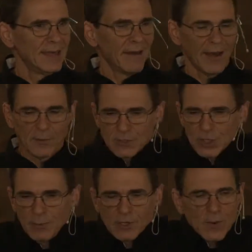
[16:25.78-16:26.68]
I would so
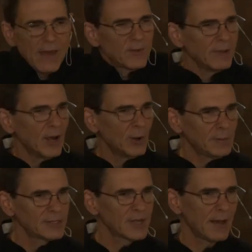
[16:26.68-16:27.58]
much rather be a
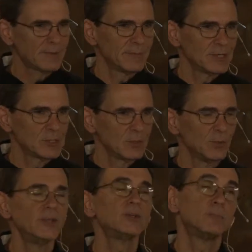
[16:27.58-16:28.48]
hopeless optimist,
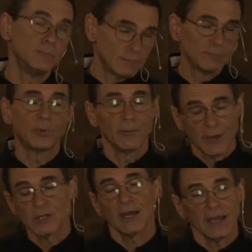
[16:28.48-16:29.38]
which pretty
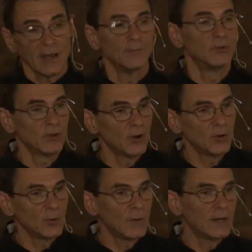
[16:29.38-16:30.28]
much I am.
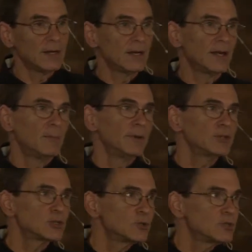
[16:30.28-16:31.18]
So, but the
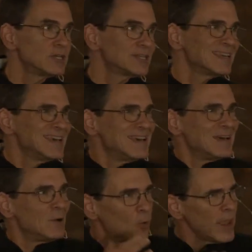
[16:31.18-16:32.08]
truth is,
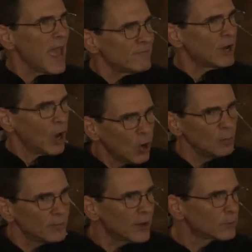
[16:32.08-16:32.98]
we have a hope
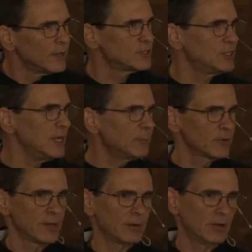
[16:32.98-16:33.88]
that runs deeper
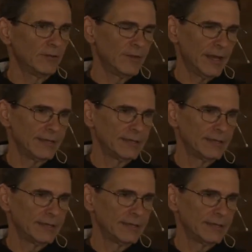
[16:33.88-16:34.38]
than all of that.